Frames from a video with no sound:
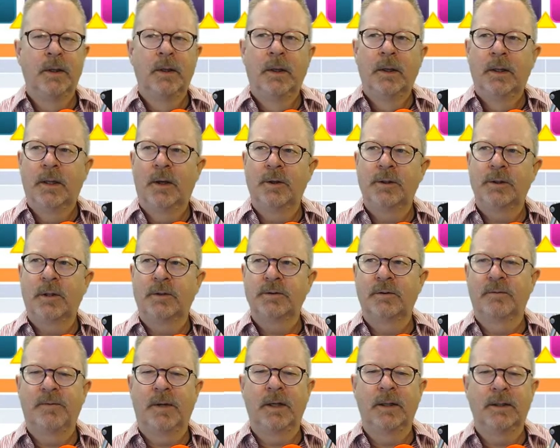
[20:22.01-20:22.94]
Now let's also
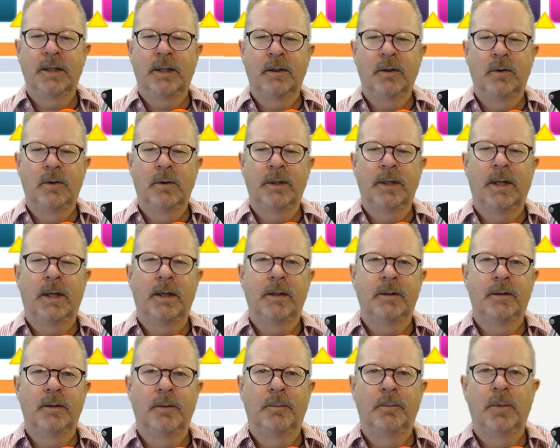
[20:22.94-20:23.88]
finally take a look
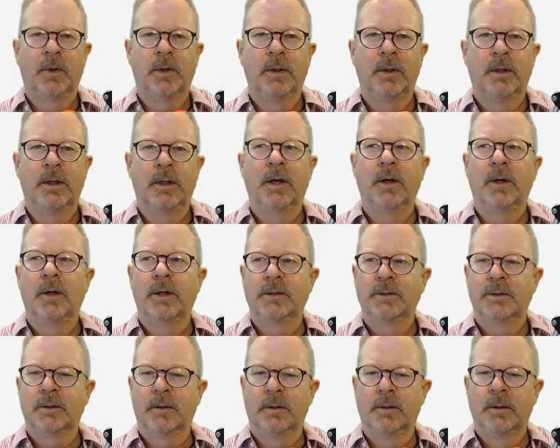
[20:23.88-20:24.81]
at the Martin
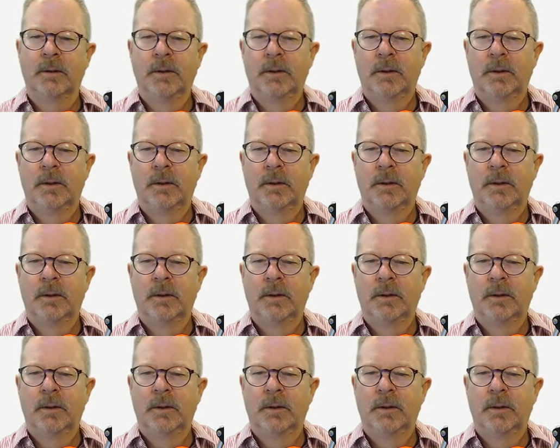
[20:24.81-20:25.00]
Ericsson